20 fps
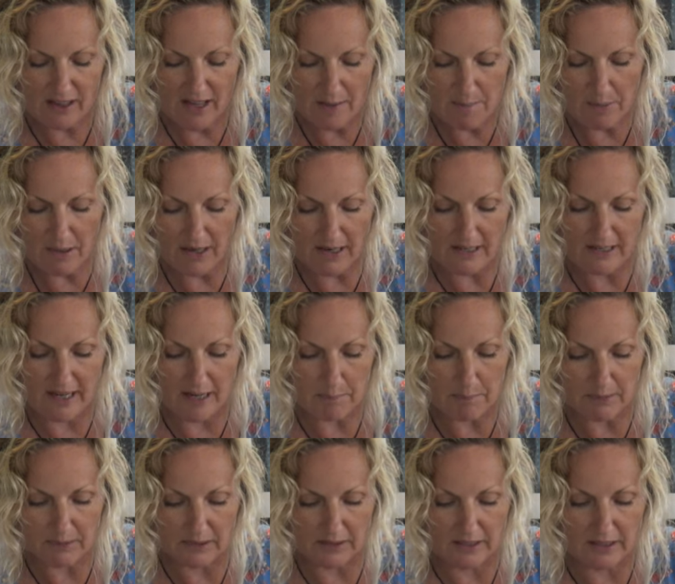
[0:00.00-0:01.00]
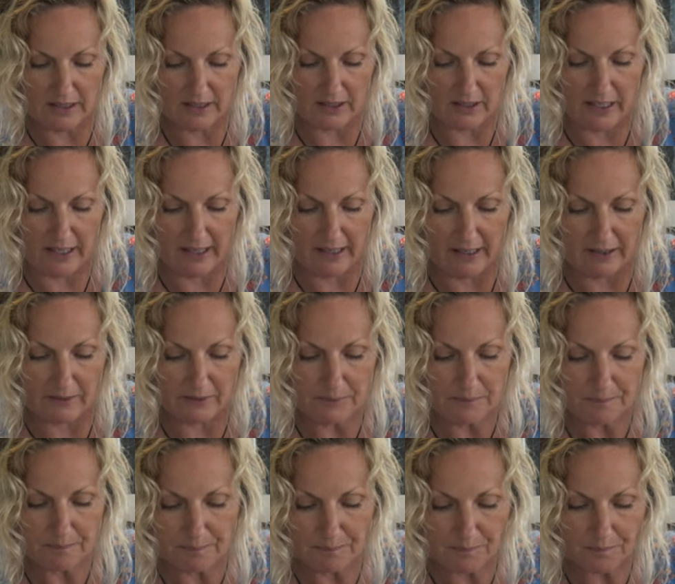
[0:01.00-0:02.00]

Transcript: that pineapple in there now.